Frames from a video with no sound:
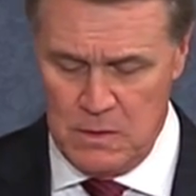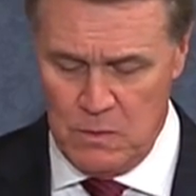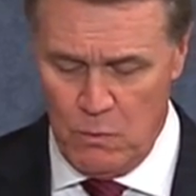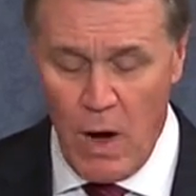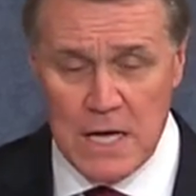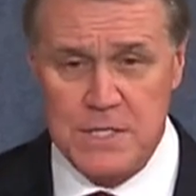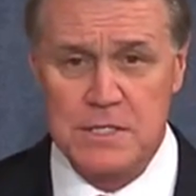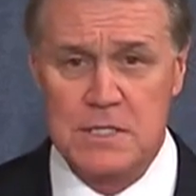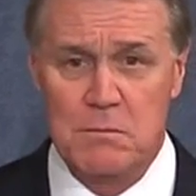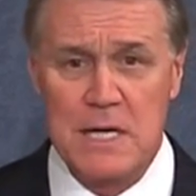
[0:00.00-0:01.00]

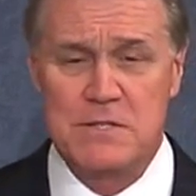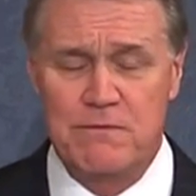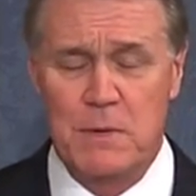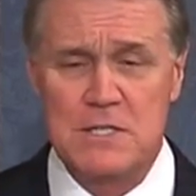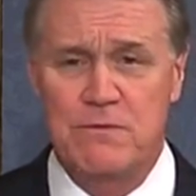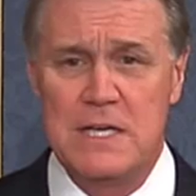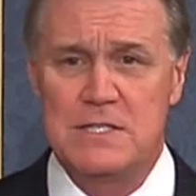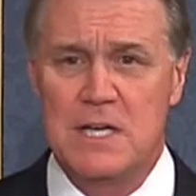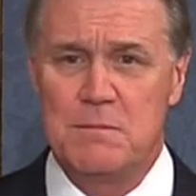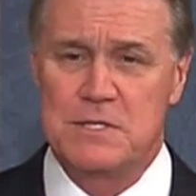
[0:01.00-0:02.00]
Washington must
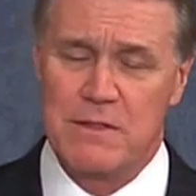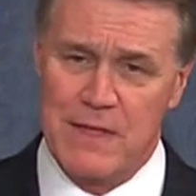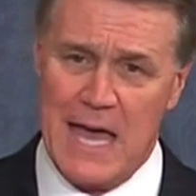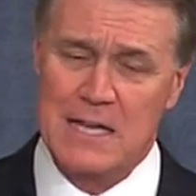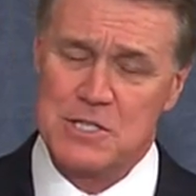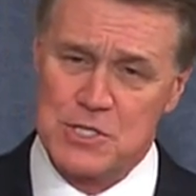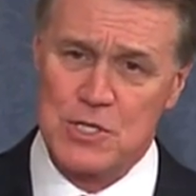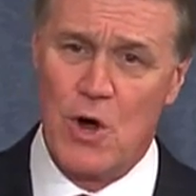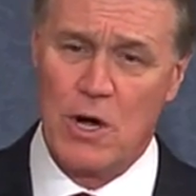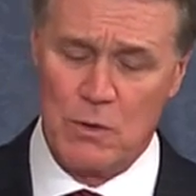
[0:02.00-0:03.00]
face up to that
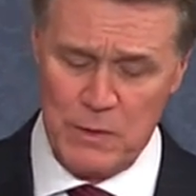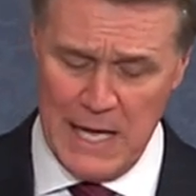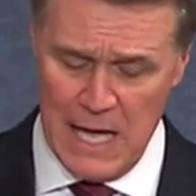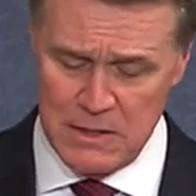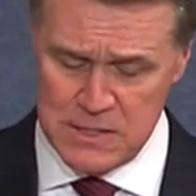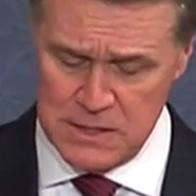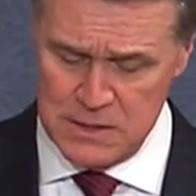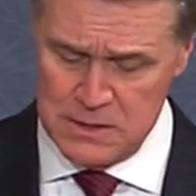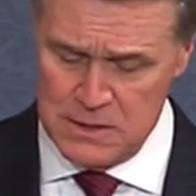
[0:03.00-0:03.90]
stark reality.